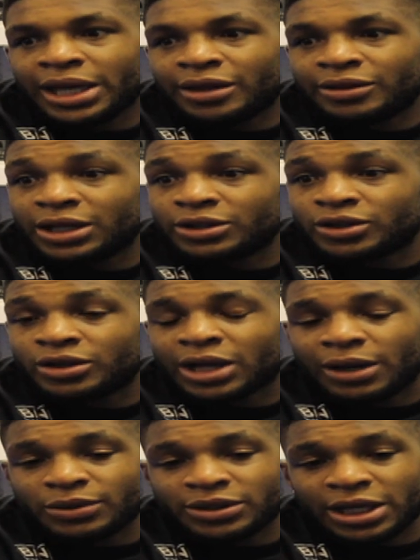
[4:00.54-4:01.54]
I think it's good.
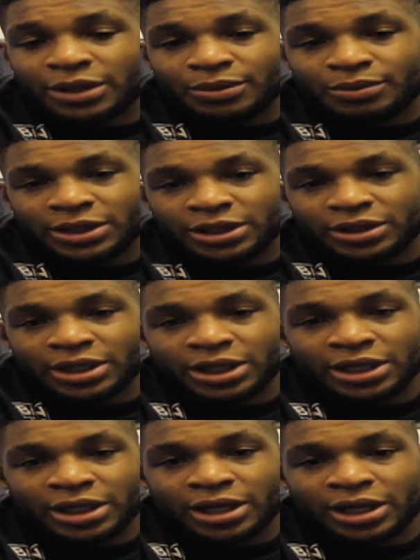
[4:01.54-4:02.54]
I was there when we did
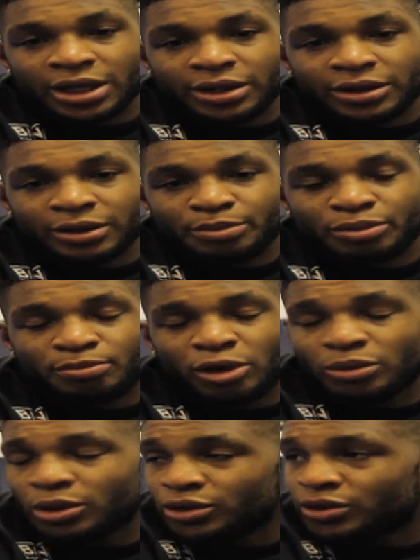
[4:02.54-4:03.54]
the
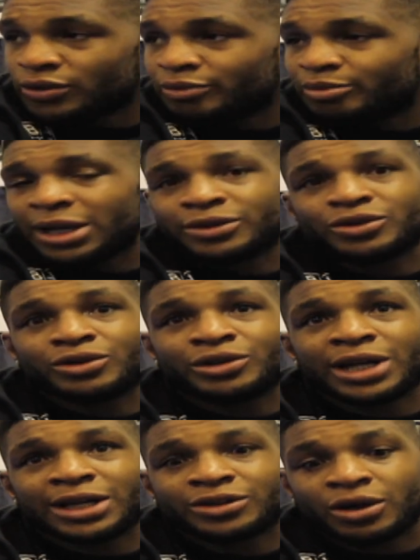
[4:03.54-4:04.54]
promo shoot for Bellator
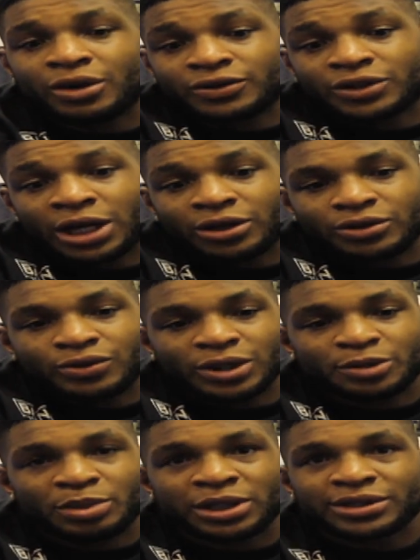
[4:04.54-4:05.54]
and that, so obviously I got to
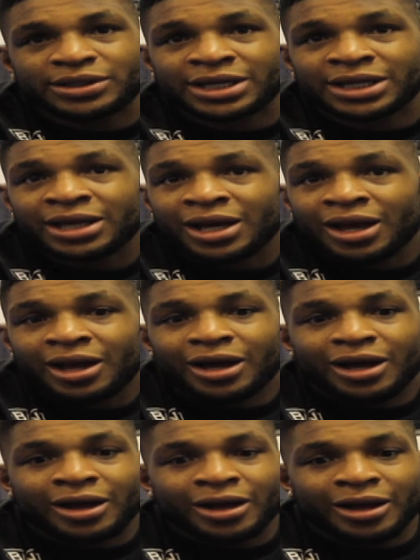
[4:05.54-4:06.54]
experience it.
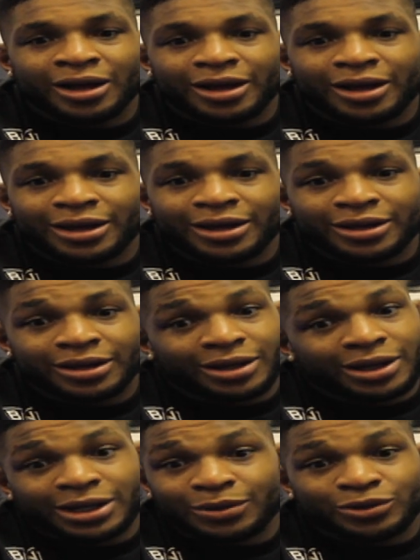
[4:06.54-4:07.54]

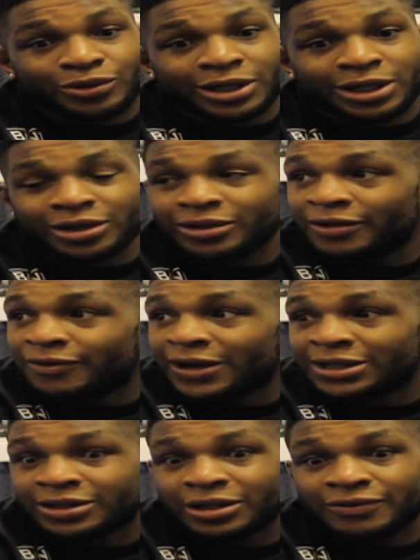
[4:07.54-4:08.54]
And it was really good. The
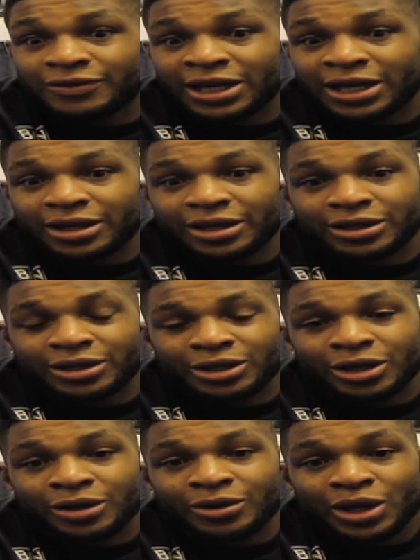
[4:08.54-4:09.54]
fans loved it, you
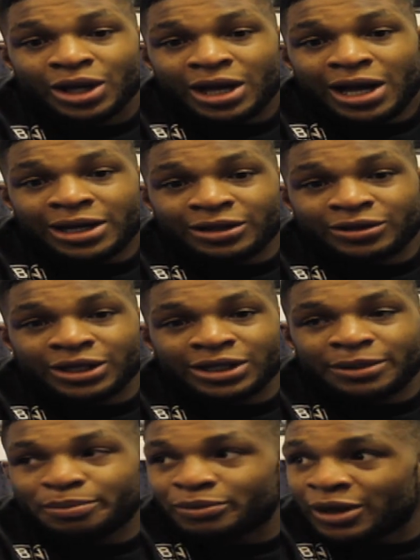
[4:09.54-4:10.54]
know. And I
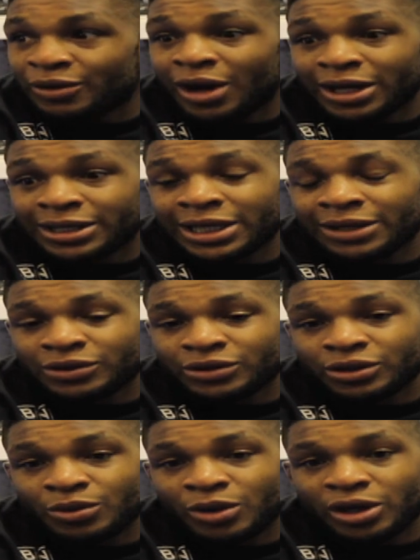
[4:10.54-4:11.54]
think that their idea is
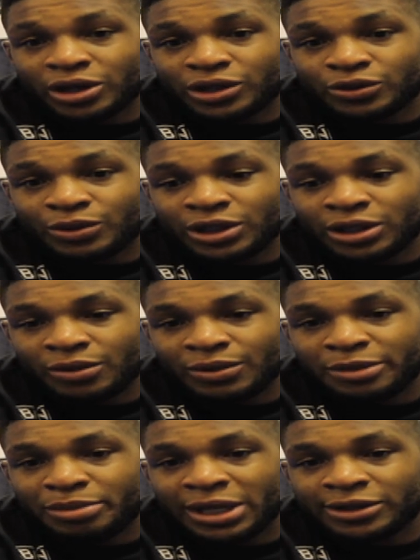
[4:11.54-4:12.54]
going to work because, when
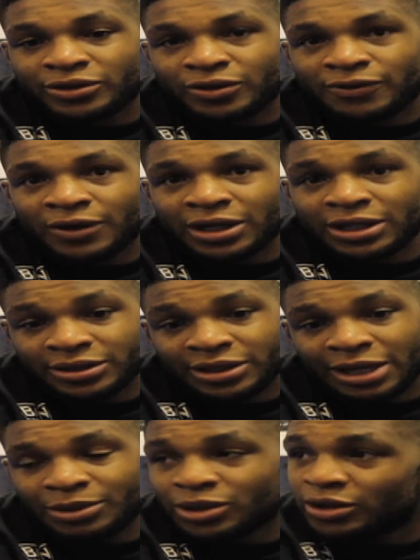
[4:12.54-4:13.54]
the Bellator fighters
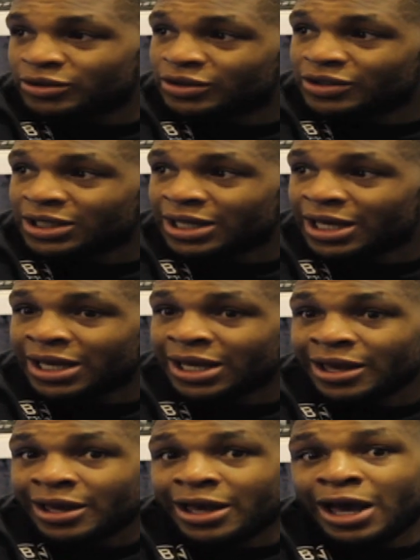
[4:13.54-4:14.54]
came across to
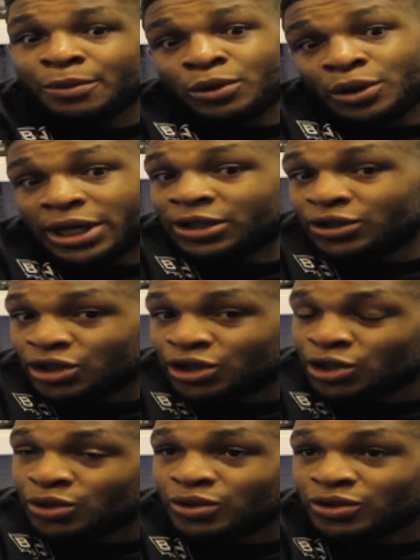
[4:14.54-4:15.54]
TNA and we were
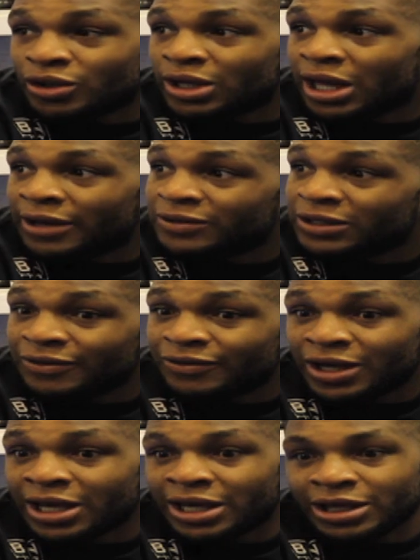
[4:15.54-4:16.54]
introduced on live
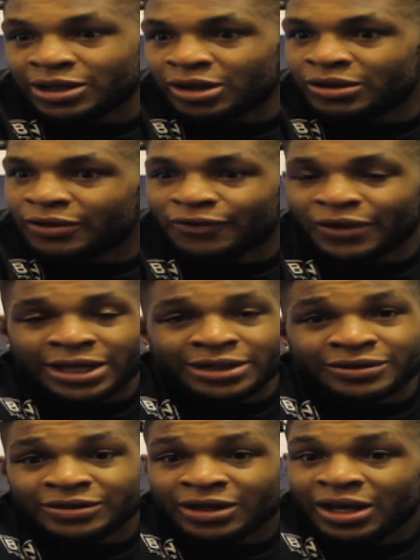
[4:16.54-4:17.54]
TV, you know, the
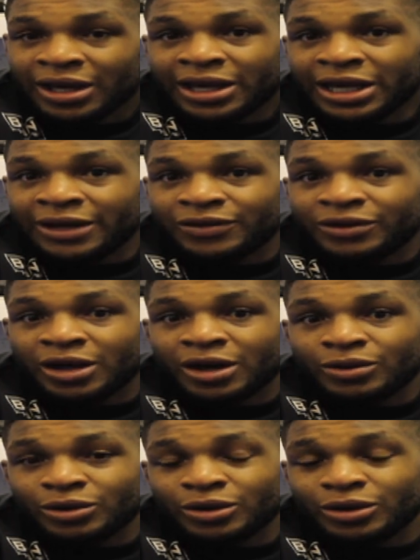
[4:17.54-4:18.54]
fans, even
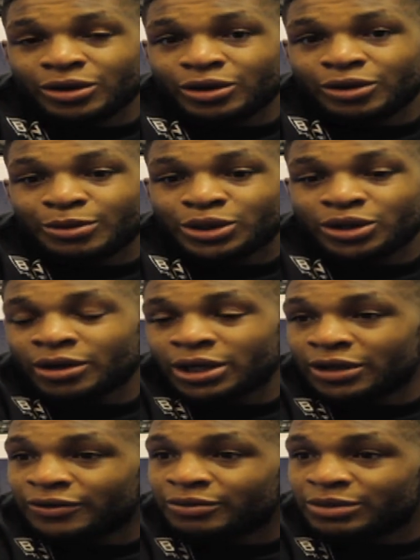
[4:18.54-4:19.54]
though the
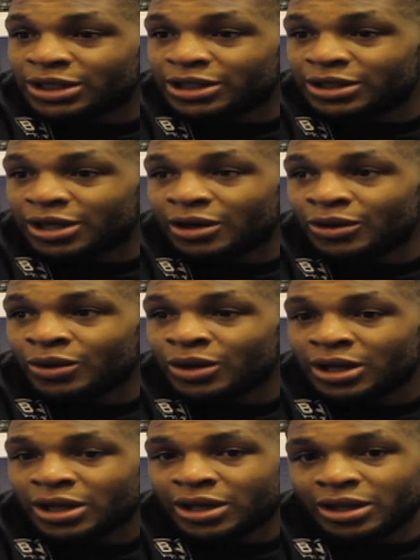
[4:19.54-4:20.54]
majority of them didn't know
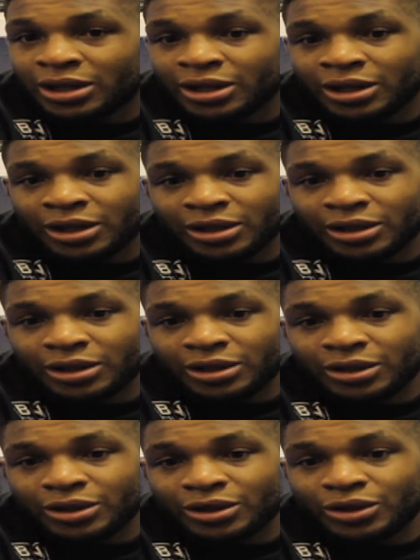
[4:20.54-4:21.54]

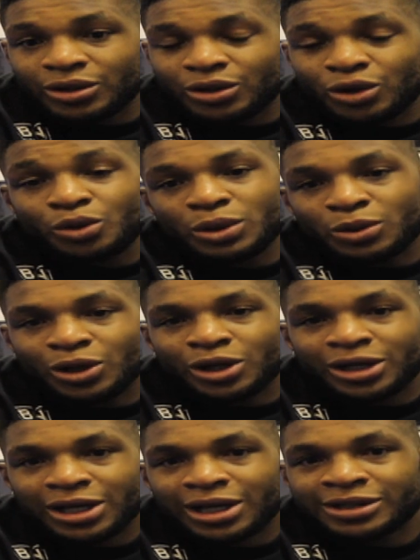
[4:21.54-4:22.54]
who we
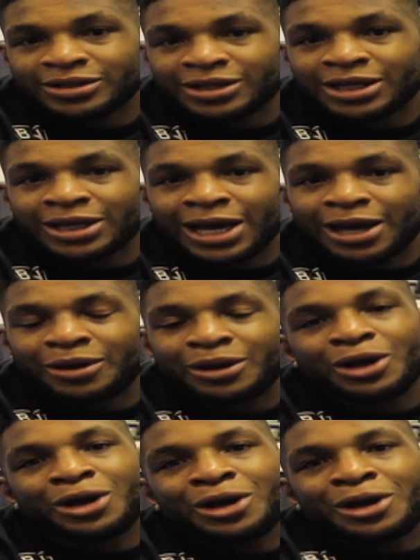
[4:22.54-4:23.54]
were, I say
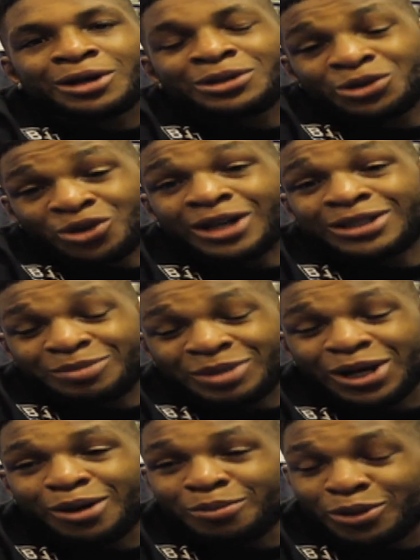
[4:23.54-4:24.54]
that, tried to
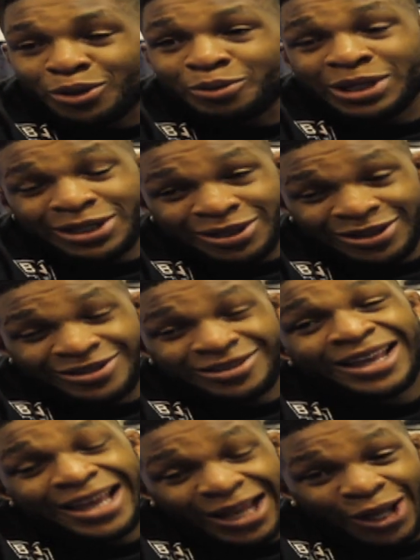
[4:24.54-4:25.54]
be humble because
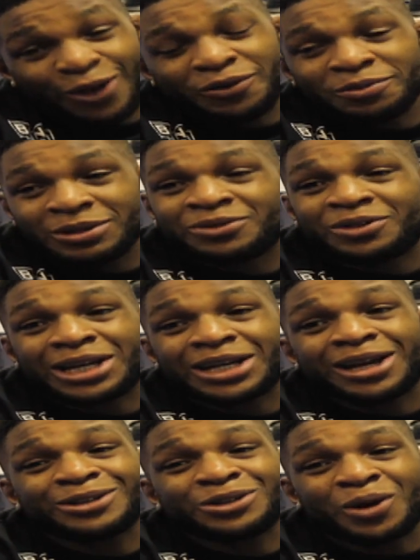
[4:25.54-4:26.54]
a lot of them did
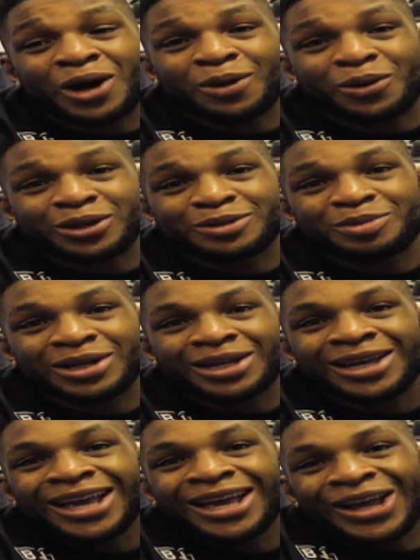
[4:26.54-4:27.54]
recognise who I was, but
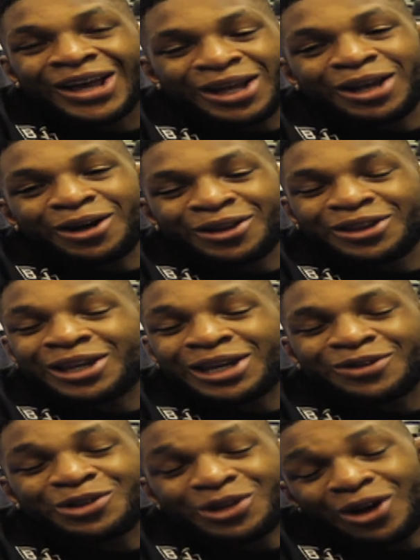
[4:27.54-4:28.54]
a lot of them
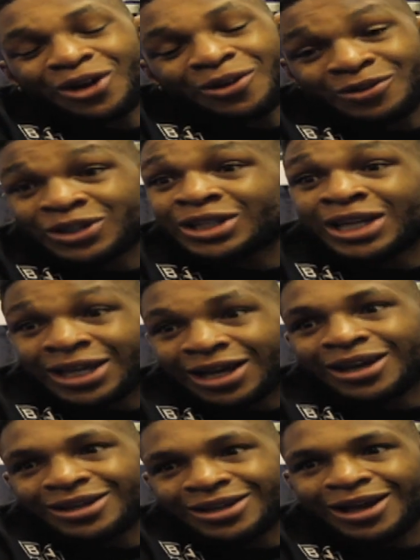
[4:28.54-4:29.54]
didn't, obviously,
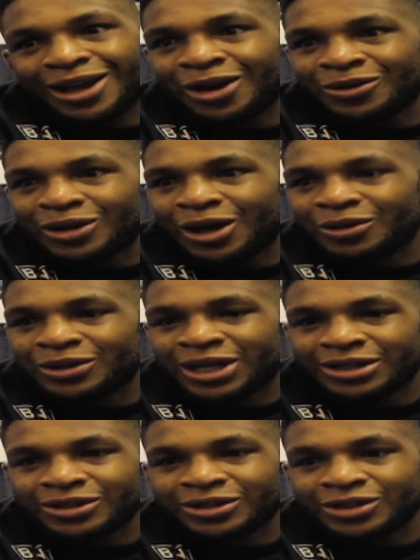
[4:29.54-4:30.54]
owing
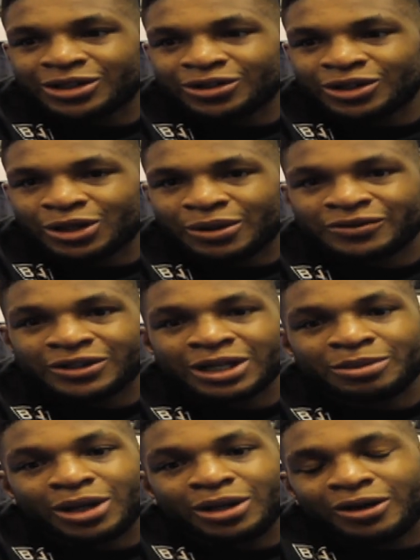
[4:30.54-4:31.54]
that to the
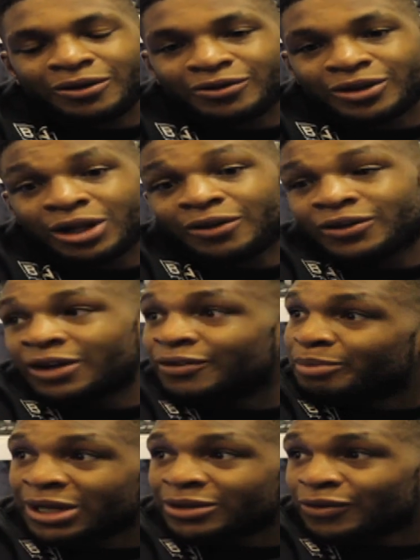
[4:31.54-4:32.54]
UFC, but a lot of the
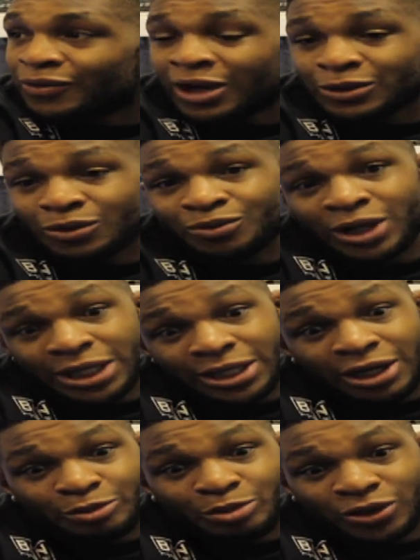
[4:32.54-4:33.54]
other Bellator fighters weren't
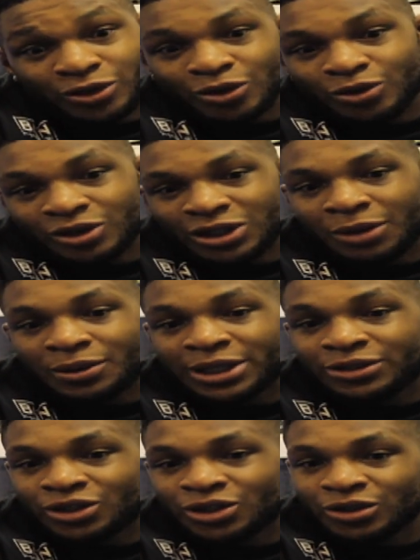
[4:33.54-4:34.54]
recognised, but as soon as they were
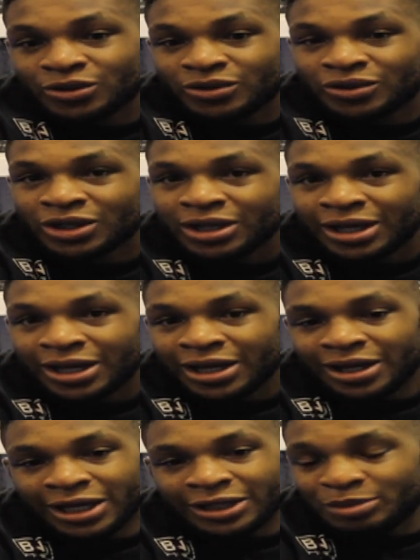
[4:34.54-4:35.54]
introduced
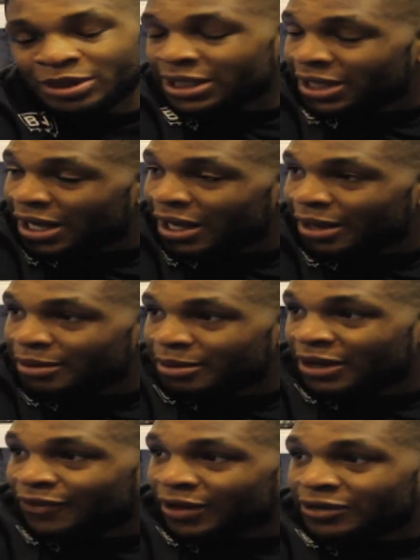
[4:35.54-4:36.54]
as being
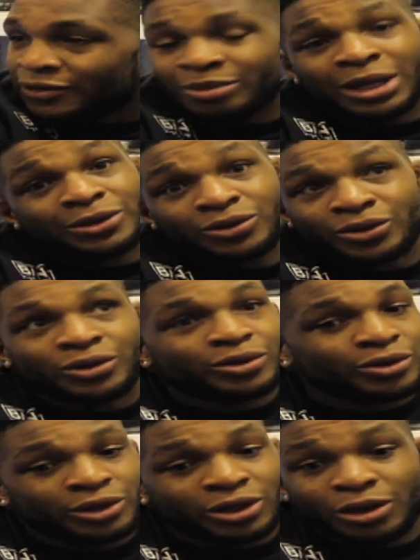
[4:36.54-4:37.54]
MMA fighters for
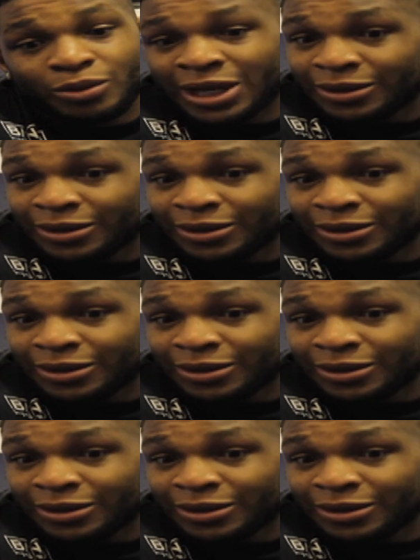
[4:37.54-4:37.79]
Bellator, you know,